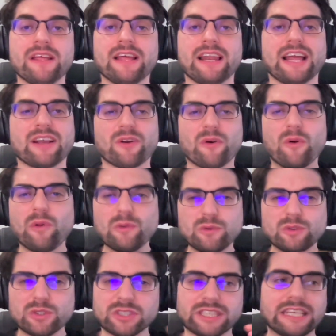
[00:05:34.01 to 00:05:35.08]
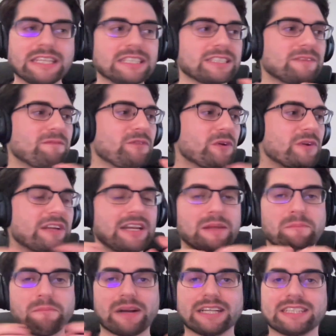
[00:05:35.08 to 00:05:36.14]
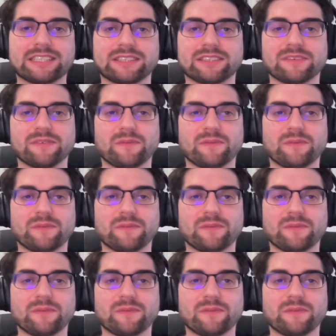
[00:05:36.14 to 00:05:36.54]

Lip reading: like all those things don't really match